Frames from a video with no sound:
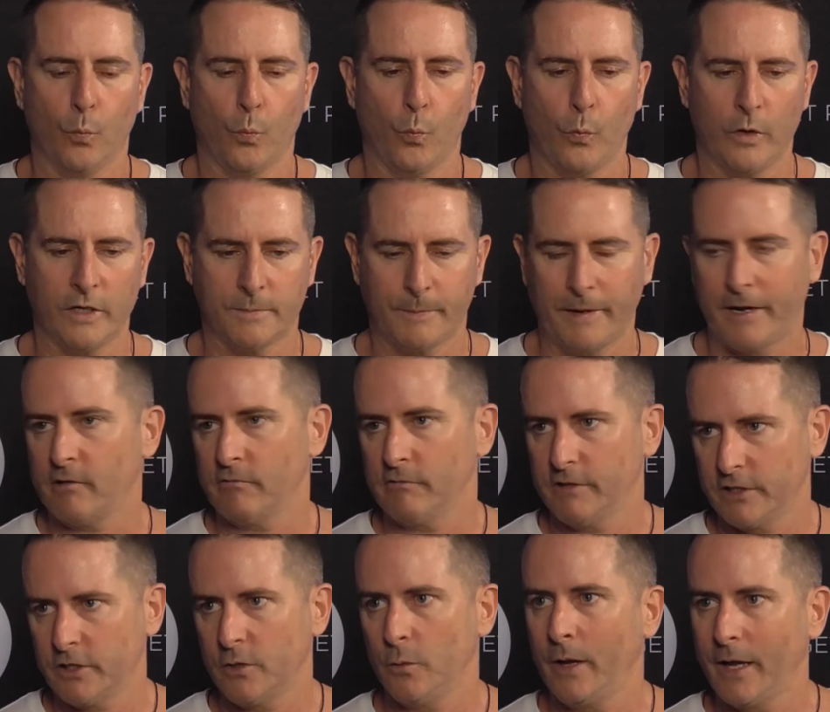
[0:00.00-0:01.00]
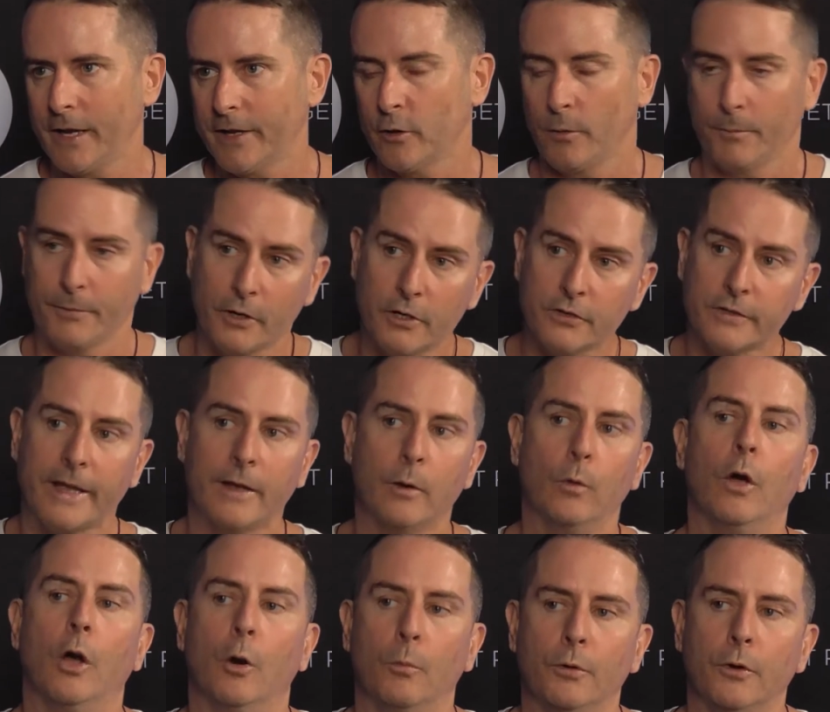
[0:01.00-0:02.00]
Westpac Rescue Helicopter, because they all
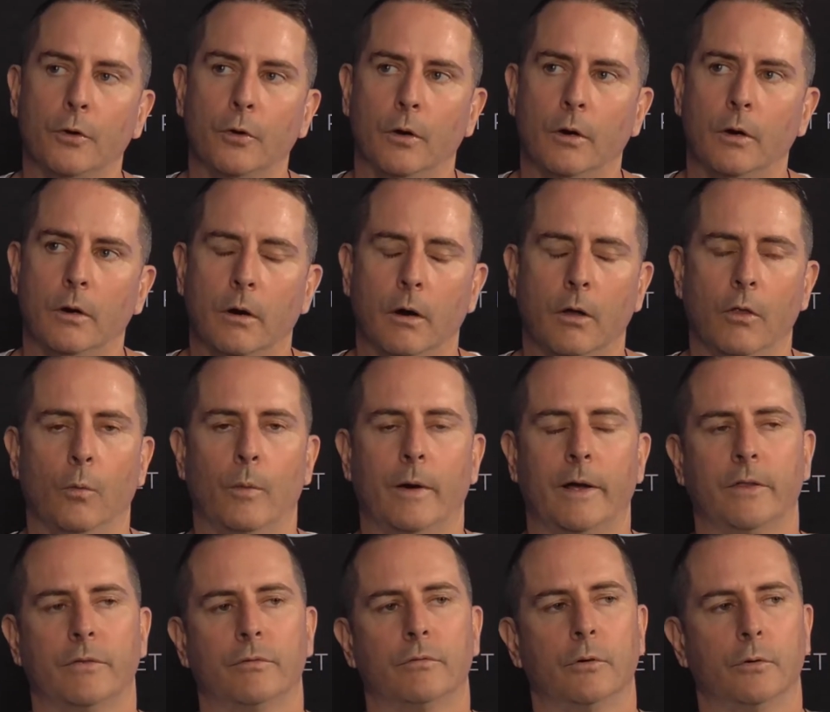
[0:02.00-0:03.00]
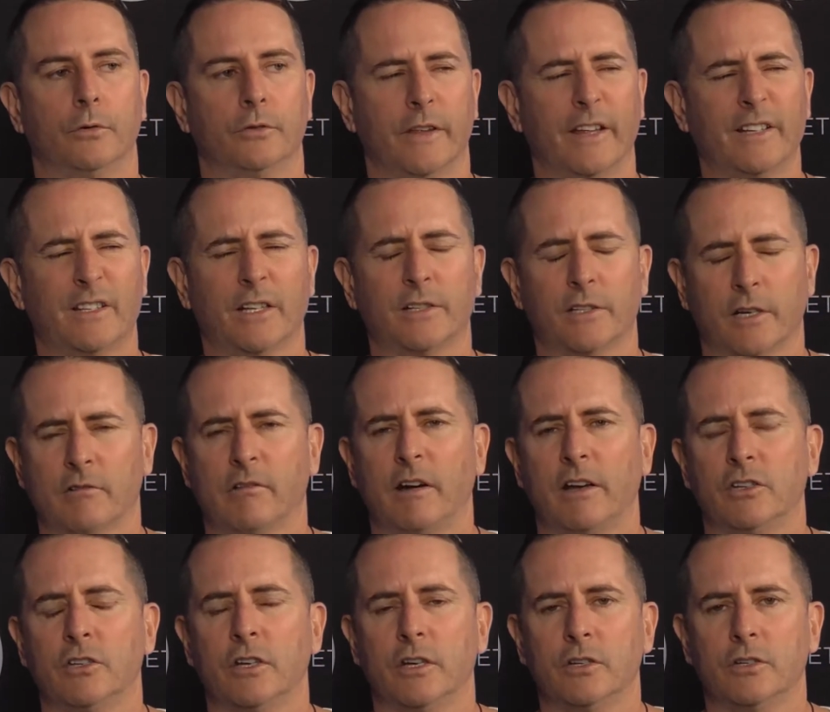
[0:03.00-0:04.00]
helped her on the way through. So that's a great
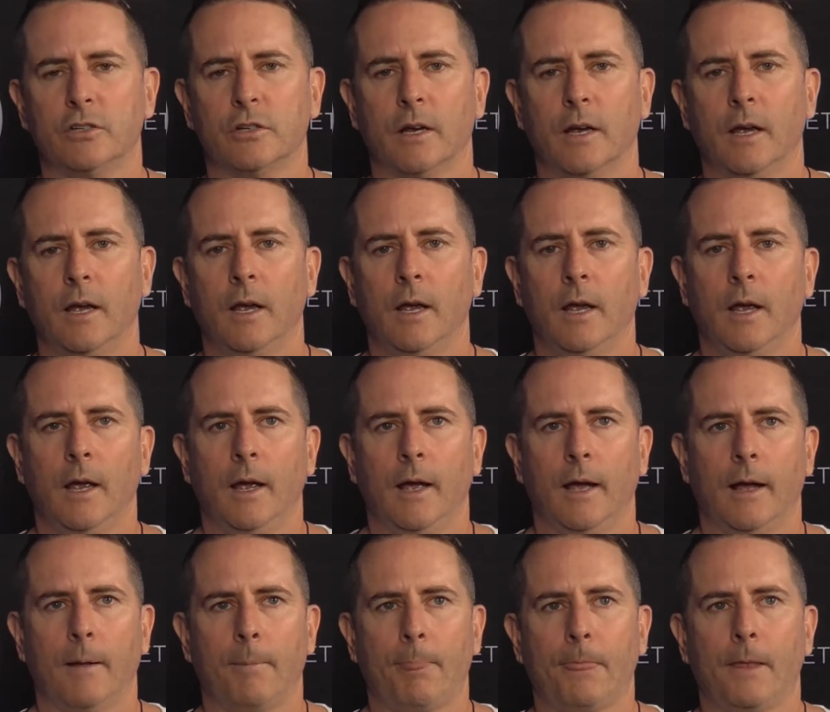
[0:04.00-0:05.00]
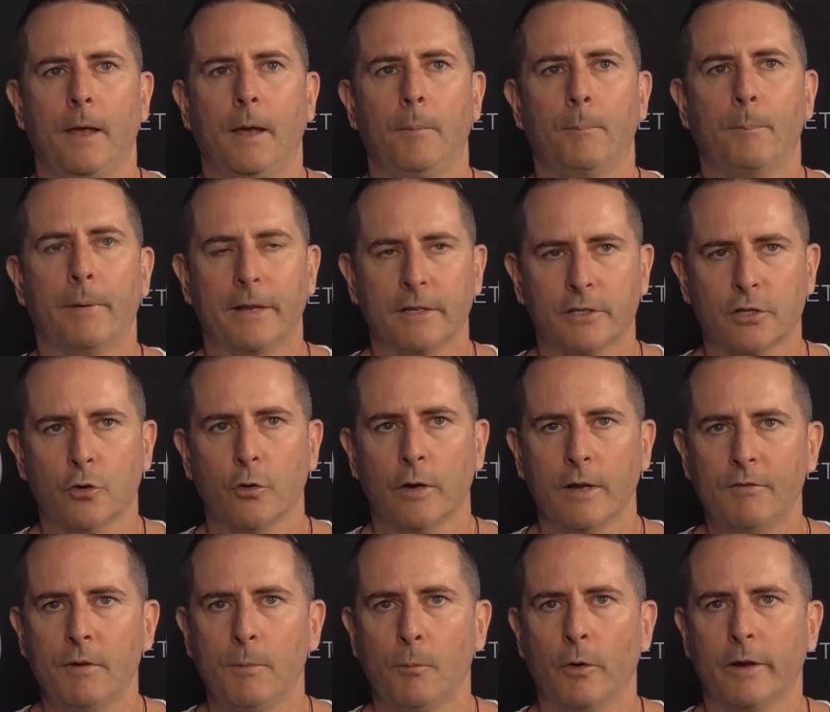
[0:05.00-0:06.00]
gesture. But it's good
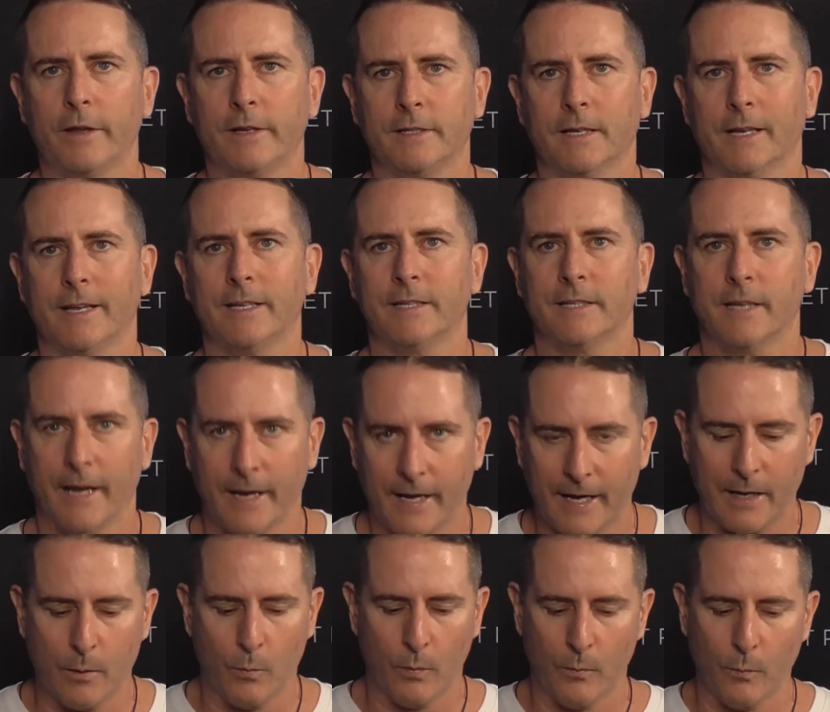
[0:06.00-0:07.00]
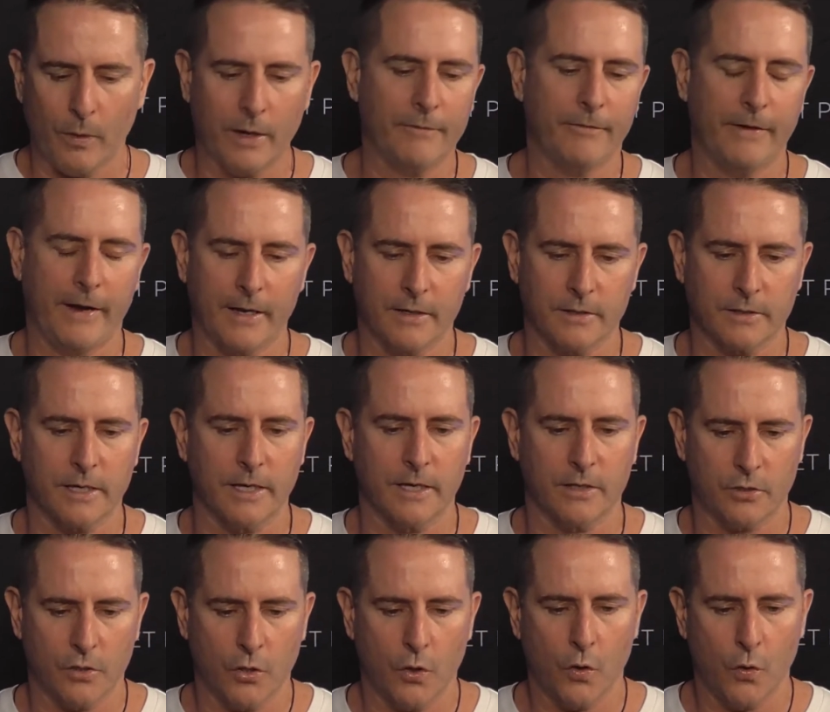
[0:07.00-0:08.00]
everybody's at least saying, hey, when one of ours
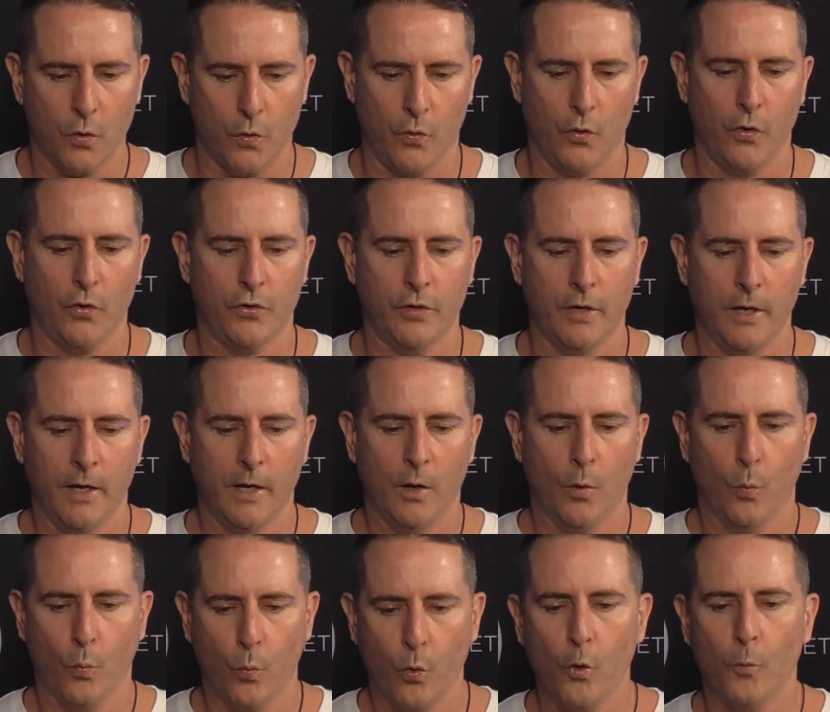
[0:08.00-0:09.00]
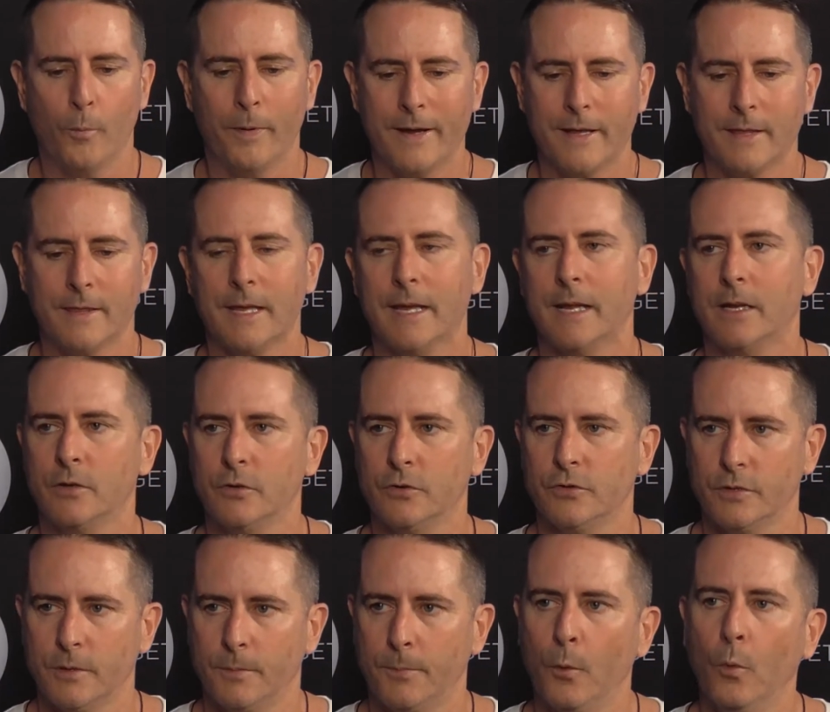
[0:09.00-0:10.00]
gets hurt, we'll be there to
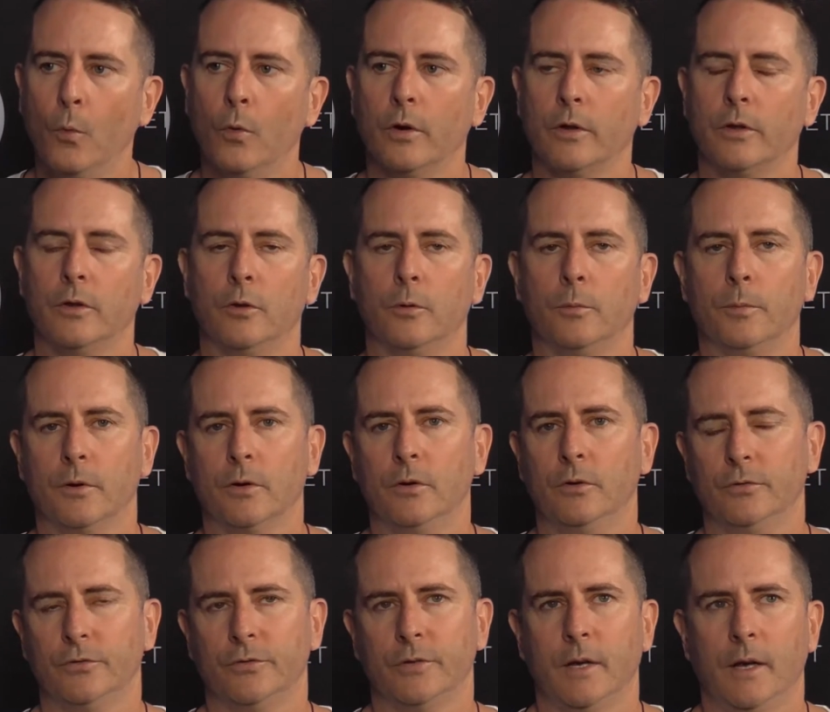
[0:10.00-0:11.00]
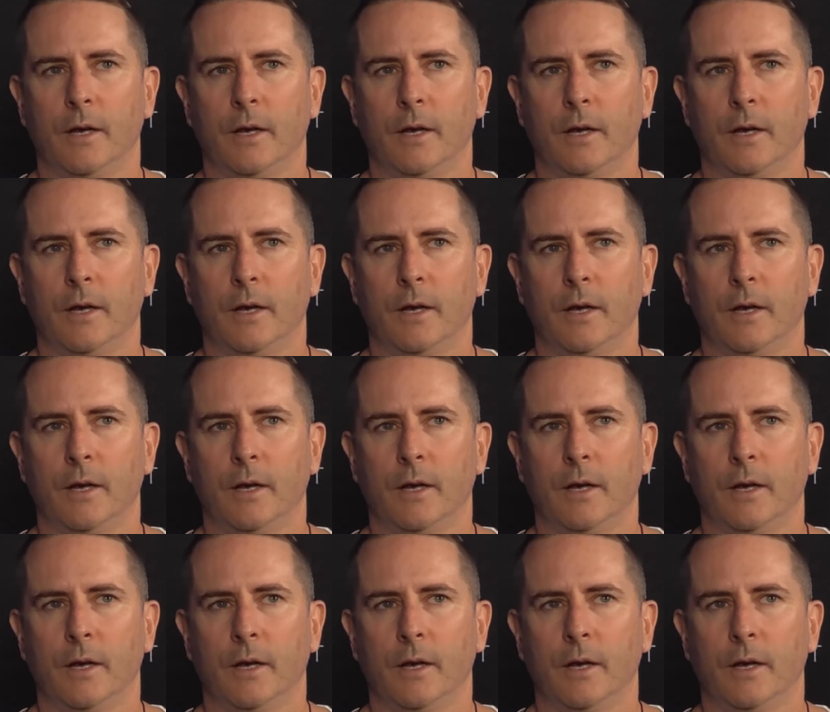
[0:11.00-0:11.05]
support you, because